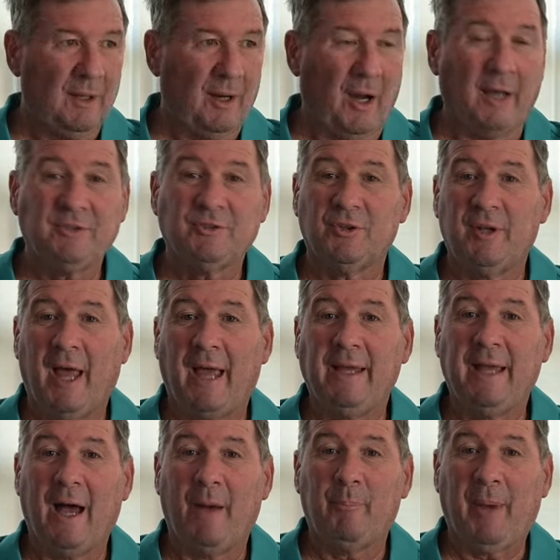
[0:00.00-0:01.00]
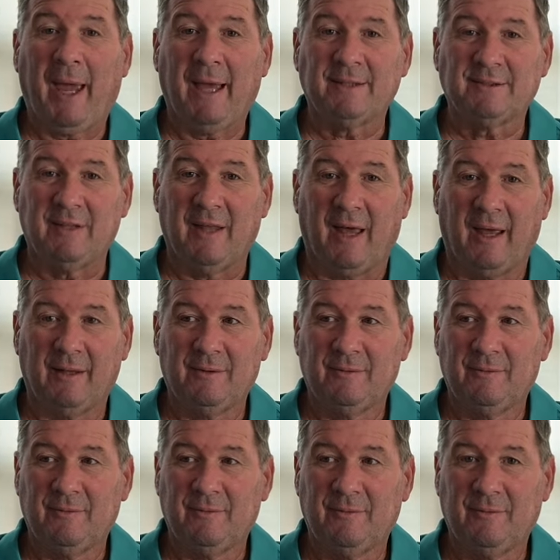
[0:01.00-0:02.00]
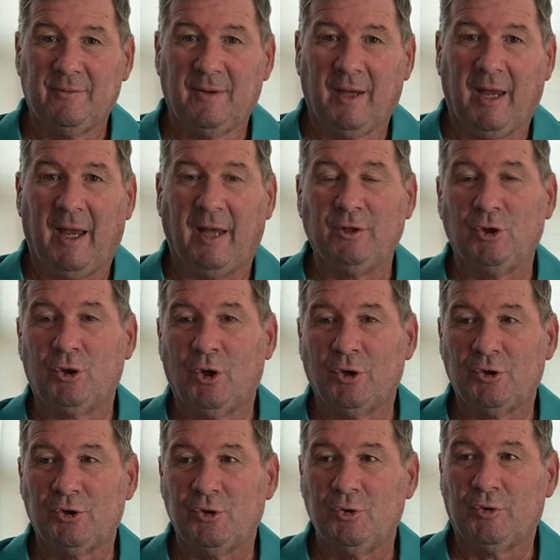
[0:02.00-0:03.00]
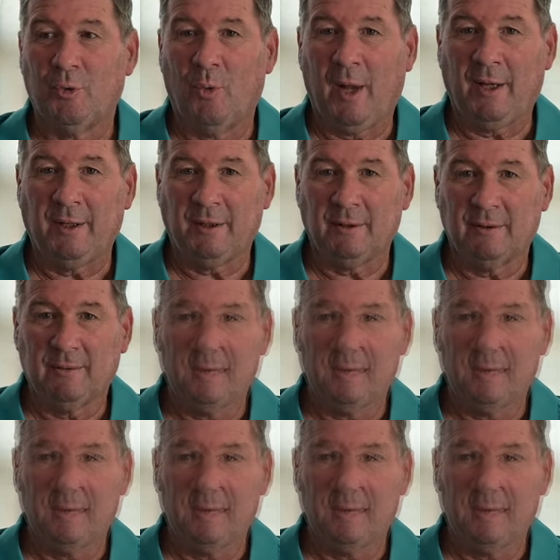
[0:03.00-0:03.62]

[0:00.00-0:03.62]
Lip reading: All right, so now you got past that and you're going to shoot the wedding.